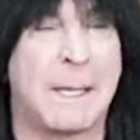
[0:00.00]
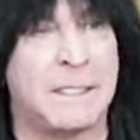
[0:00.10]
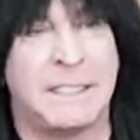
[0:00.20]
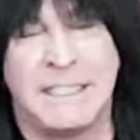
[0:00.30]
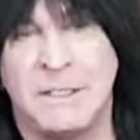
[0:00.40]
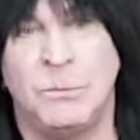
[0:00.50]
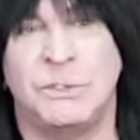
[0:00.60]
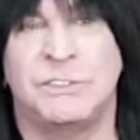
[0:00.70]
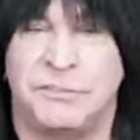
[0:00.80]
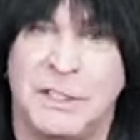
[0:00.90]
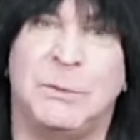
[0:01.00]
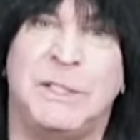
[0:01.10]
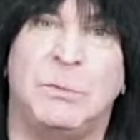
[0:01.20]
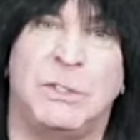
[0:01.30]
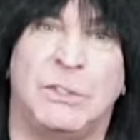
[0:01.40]
And he was
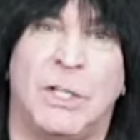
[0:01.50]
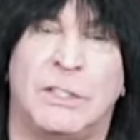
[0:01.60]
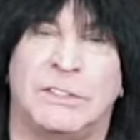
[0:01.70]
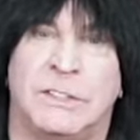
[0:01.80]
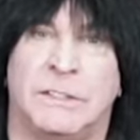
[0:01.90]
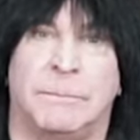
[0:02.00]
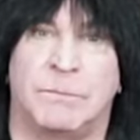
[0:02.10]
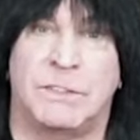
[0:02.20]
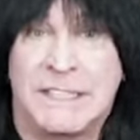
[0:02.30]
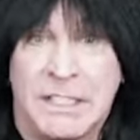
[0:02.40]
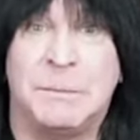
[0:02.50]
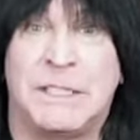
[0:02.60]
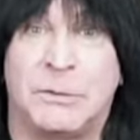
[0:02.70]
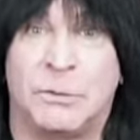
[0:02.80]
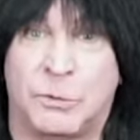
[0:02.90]
very reluctant to give
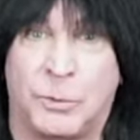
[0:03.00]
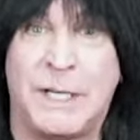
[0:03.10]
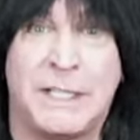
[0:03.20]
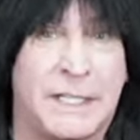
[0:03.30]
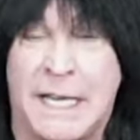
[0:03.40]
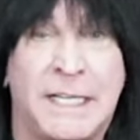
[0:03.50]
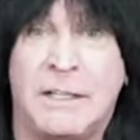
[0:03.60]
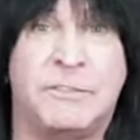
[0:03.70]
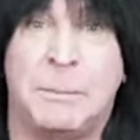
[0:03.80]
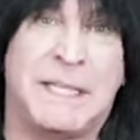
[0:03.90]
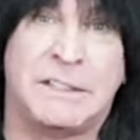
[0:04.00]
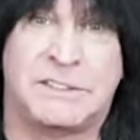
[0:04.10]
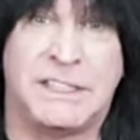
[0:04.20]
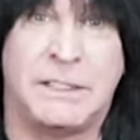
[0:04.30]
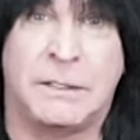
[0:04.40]
me credit. I have the
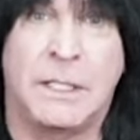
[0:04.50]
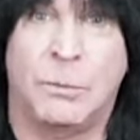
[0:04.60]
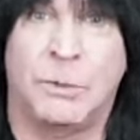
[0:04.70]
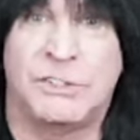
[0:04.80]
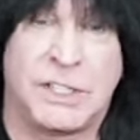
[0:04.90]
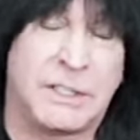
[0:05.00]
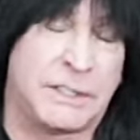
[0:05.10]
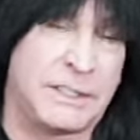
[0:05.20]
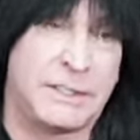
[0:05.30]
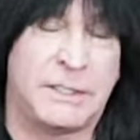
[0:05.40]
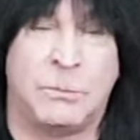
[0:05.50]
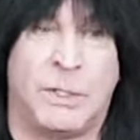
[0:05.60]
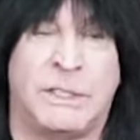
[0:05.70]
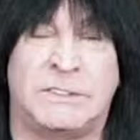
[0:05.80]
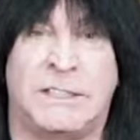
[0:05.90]
magazine where he said it. He didn't
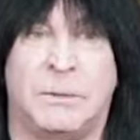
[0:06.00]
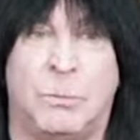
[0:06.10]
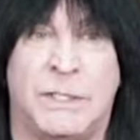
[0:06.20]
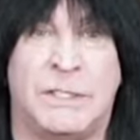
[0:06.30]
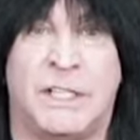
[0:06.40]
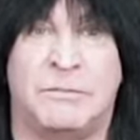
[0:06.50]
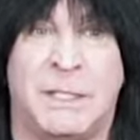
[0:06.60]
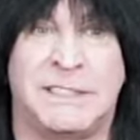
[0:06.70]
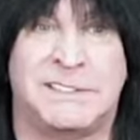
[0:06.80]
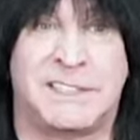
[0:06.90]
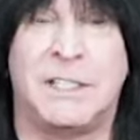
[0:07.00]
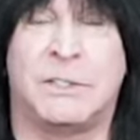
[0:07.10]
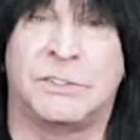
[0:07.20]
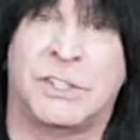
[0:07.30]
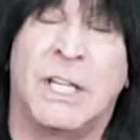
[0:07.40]
want to take the wind out of my
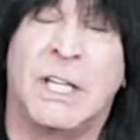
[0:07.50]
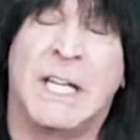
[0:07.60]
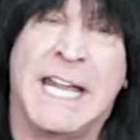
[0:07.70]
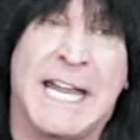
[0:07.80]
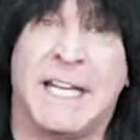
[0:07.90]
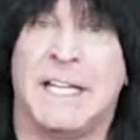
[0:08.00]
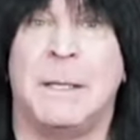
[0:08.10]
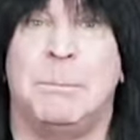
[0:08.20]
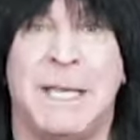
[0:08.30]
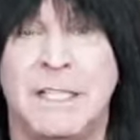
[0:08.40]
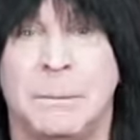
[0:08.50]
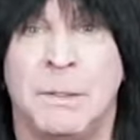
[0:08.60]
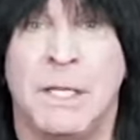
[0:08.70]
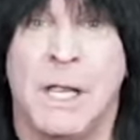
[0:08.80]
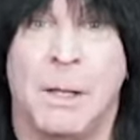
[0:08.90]
sails. And I met
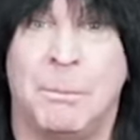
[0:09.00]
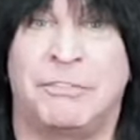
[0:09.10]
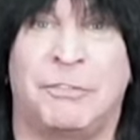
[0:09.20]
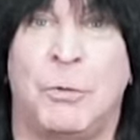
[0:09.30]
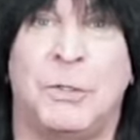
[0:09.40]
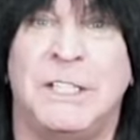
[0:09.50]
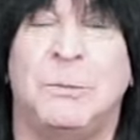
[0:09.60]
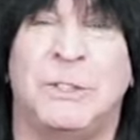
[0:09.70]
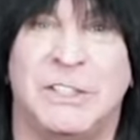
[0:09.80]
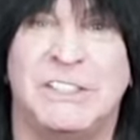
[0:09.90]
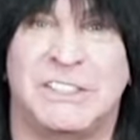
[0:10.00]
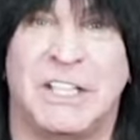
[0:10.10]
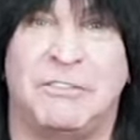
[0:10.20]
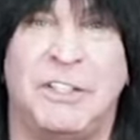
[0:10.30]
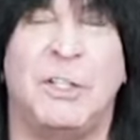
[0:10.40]
him before he released
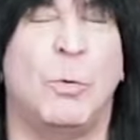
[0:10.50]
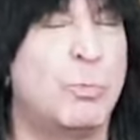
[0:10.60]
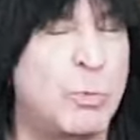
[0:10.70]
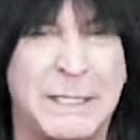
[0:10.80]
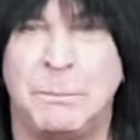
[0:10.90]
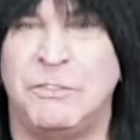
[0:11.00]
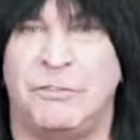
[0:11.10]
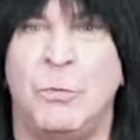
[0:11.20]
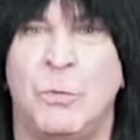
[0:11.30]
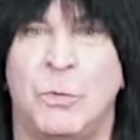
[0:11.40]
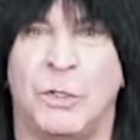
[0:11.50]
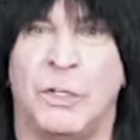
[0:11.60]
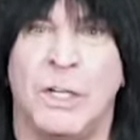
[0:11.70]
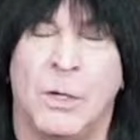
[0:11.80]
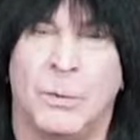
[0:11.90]
that video, right before,
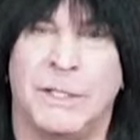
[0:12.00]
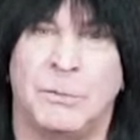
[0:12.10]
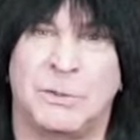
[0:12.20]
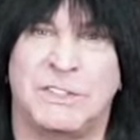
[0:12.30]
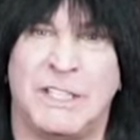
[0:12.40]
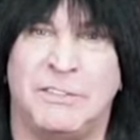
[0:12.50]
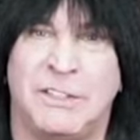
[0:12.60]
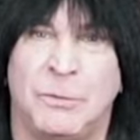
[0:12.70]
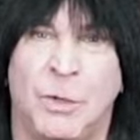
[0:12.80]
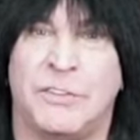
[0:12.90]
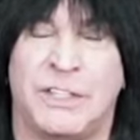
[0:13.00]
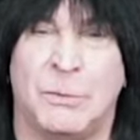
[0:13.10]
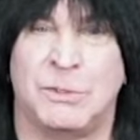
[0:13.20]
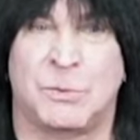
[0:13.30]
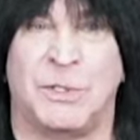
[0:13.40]
when he was with David Lee Roth.
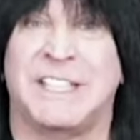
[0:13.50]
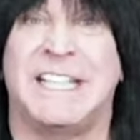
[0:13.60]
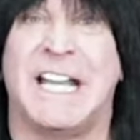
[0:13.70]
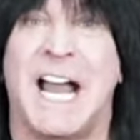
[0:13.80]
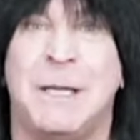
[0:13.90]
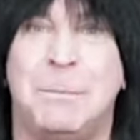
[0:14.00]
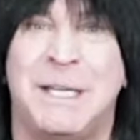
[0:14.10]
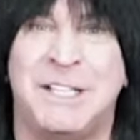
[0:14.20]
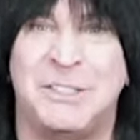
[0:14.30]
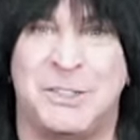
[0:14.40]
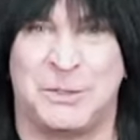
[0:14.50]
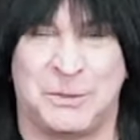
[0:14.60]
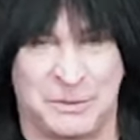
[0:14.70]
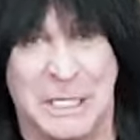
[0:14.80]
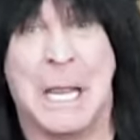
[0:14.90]
I was with Guy Man
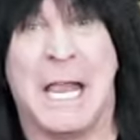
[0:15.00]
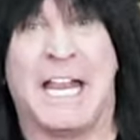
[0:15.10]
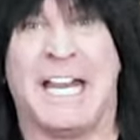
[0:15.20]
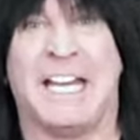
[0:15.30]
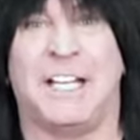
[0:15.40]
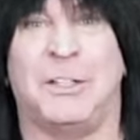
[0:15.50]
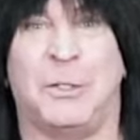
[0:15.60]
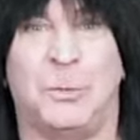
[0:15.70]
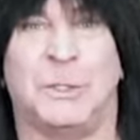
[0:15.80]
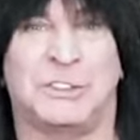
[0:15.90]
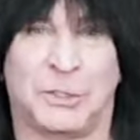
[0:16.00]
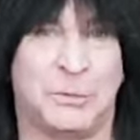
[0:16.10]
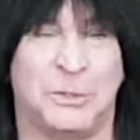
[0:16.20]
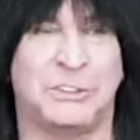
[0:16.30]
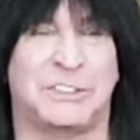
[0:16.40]
Dude, and who
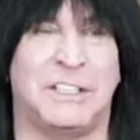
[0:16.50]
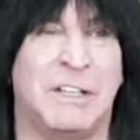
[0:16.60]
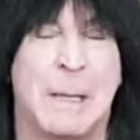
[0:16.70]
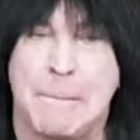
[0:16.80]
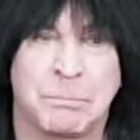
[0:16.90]
knew Steve.